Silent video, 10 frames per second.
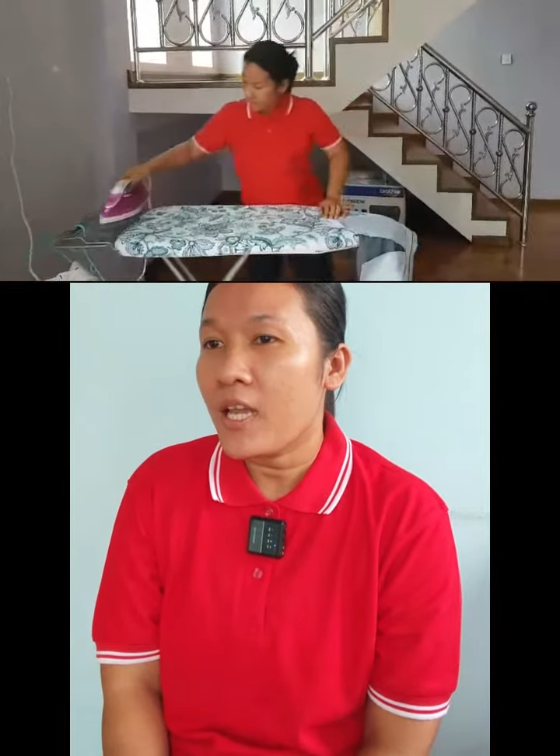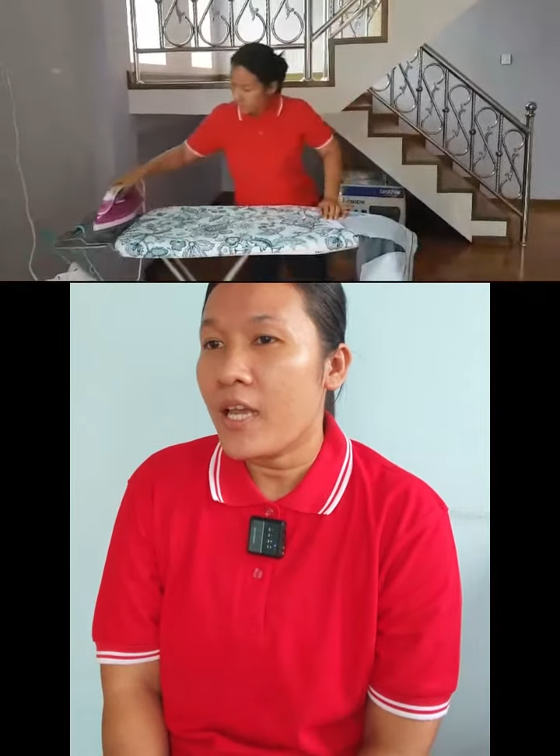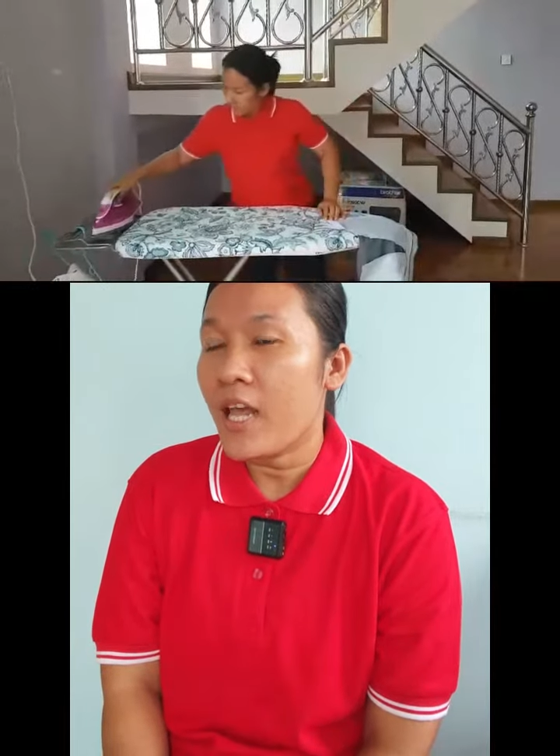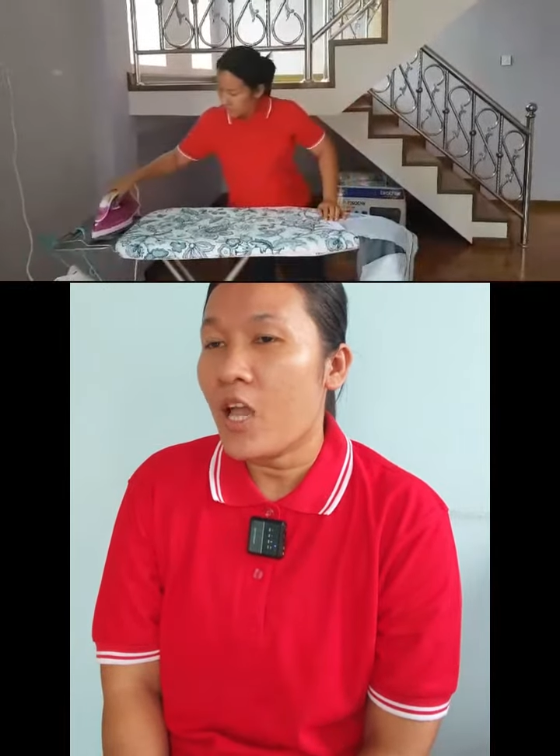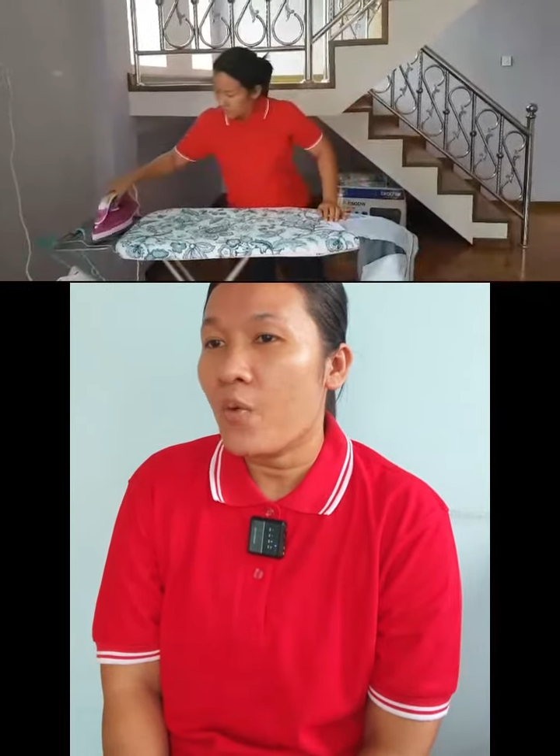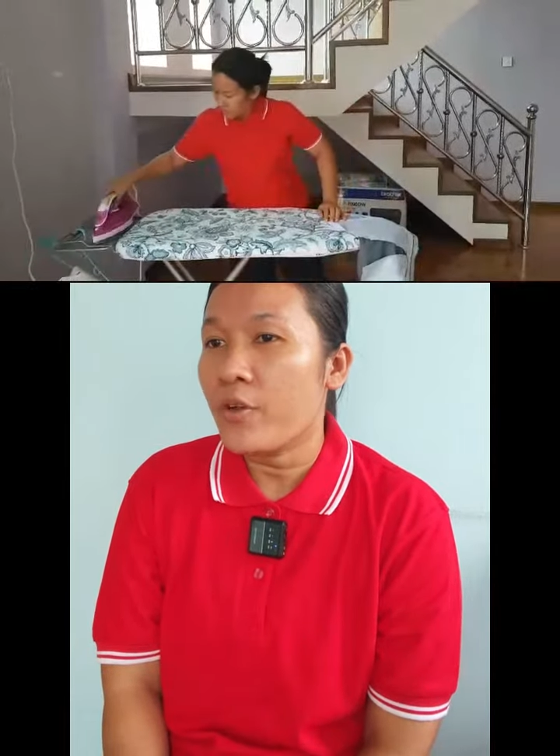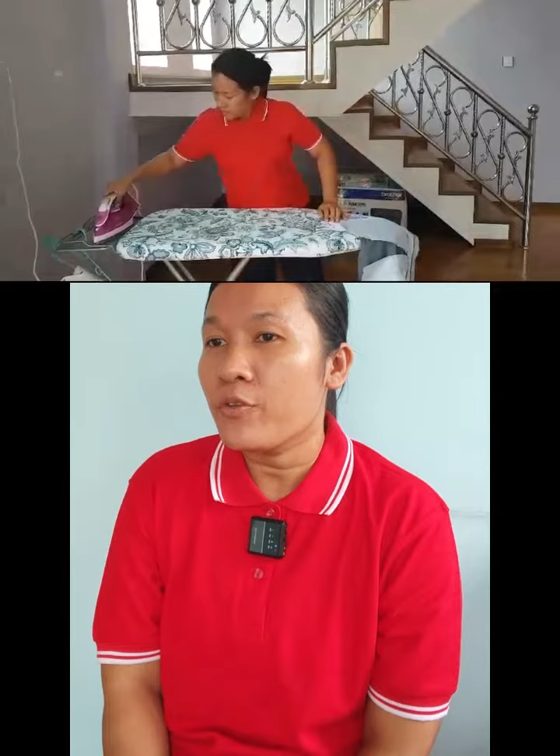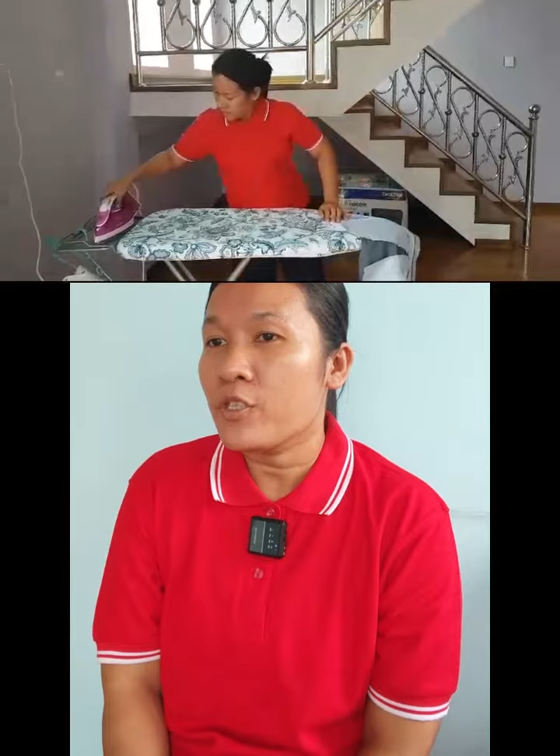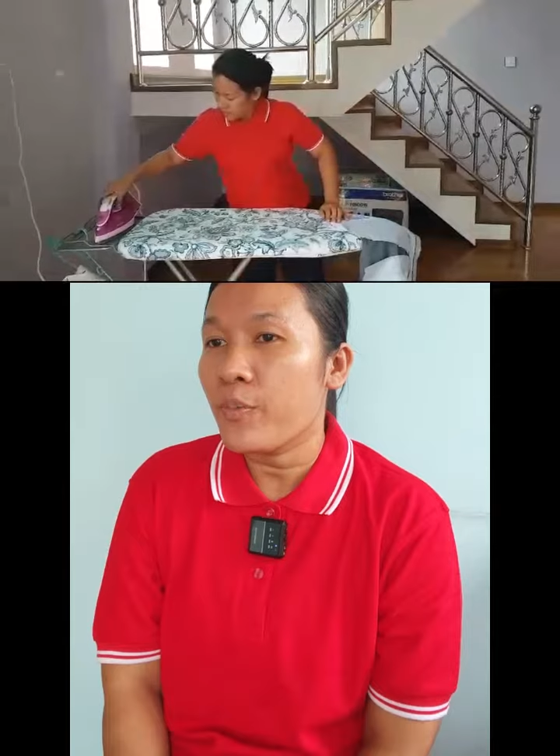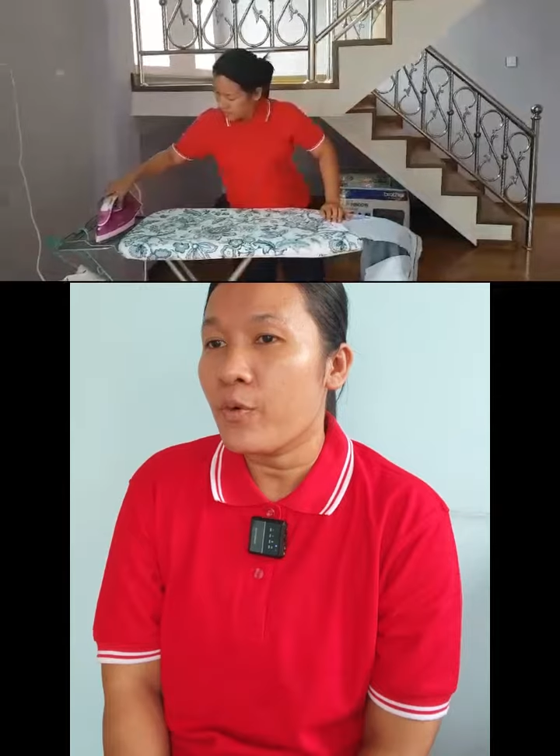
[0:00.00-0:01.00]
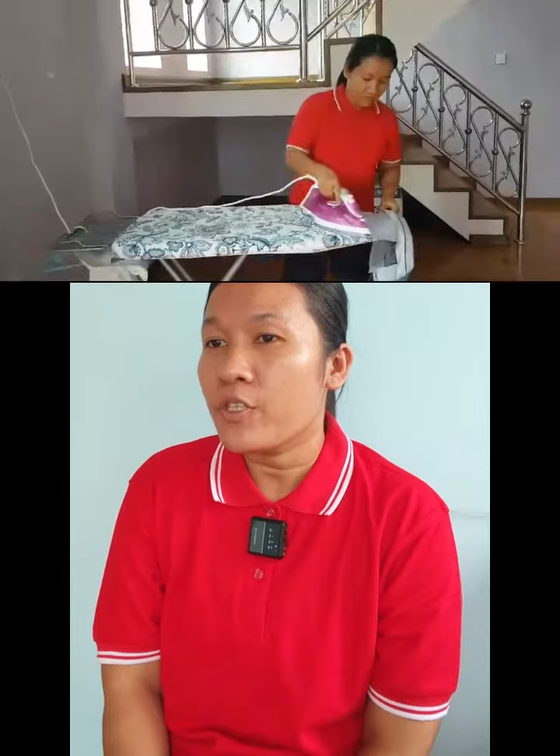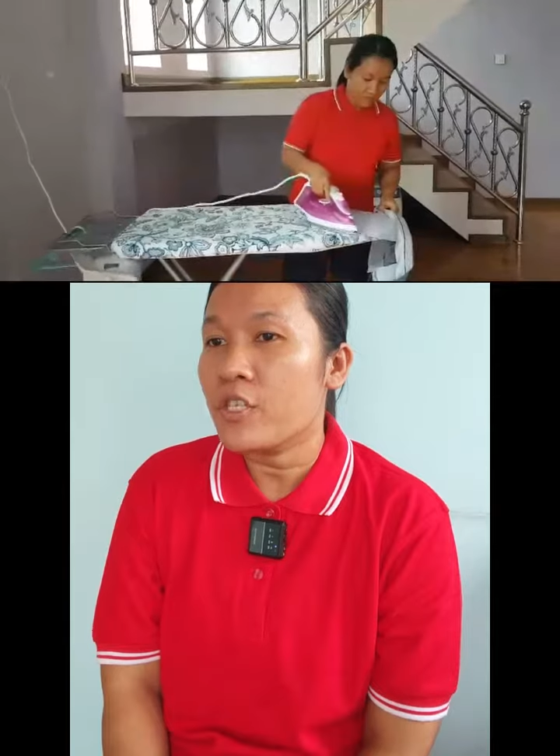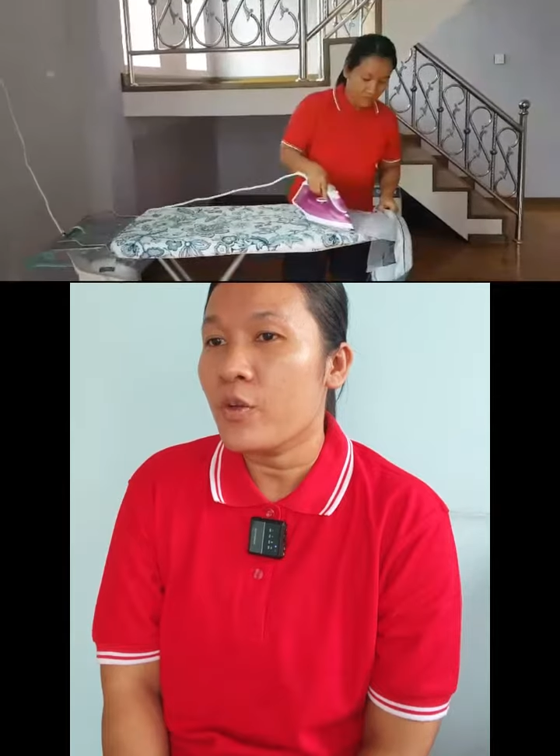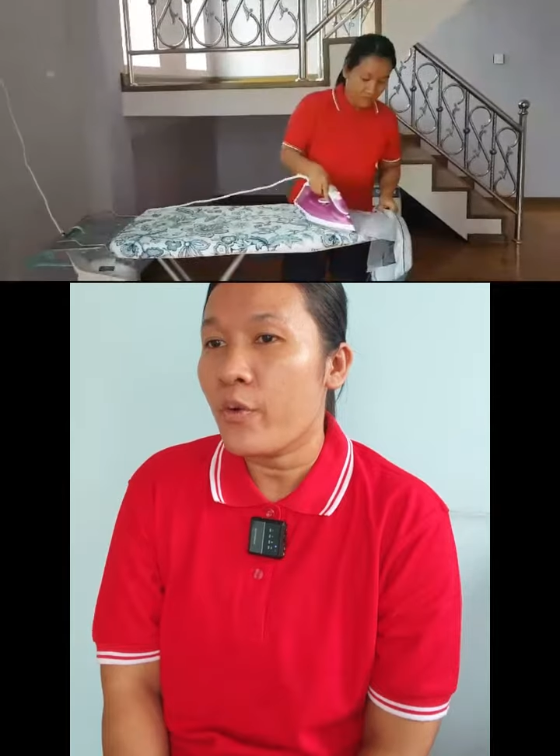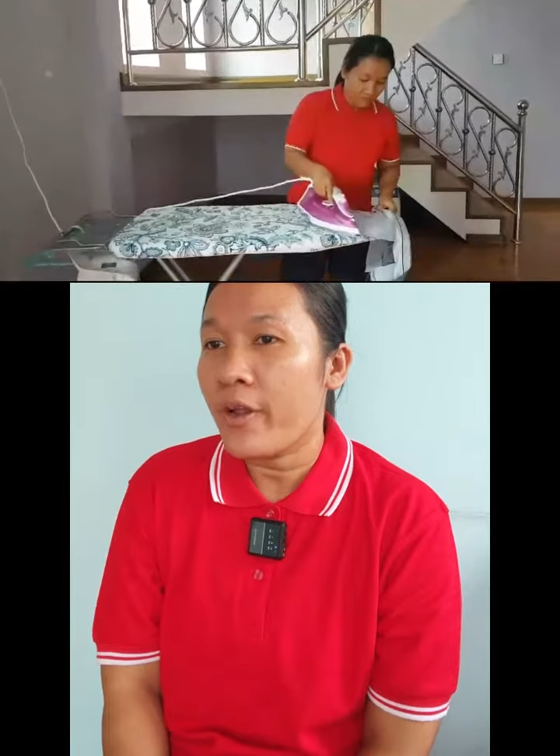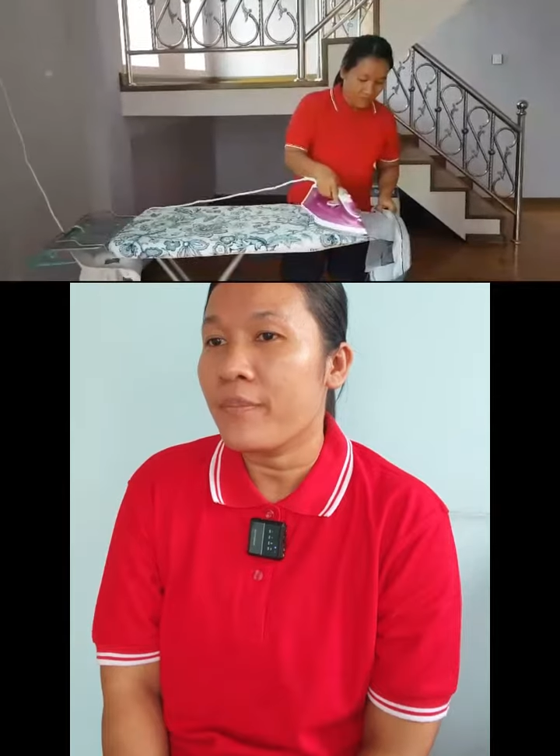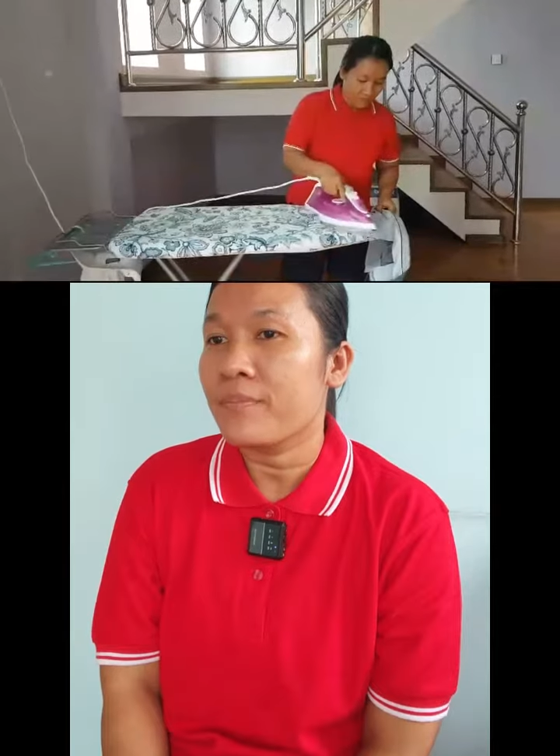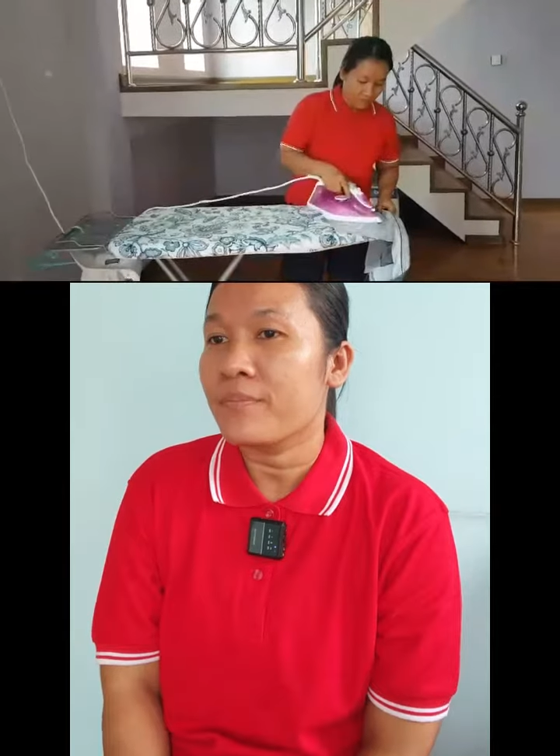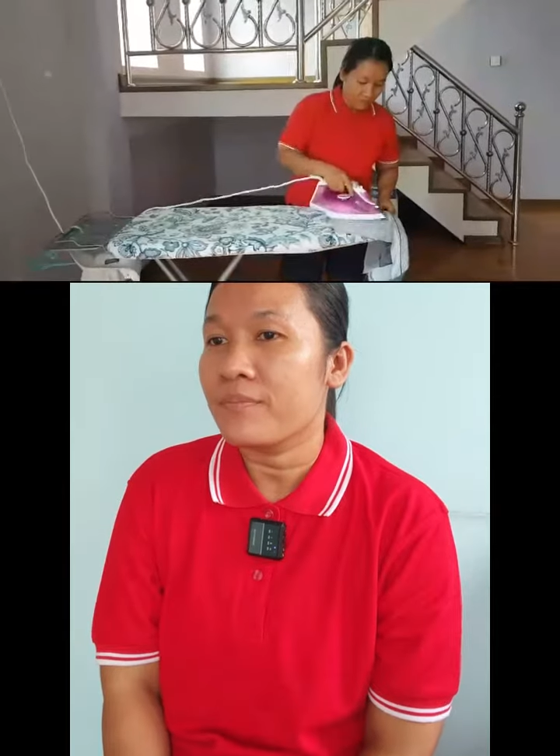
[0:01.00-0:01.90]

and I want to support children.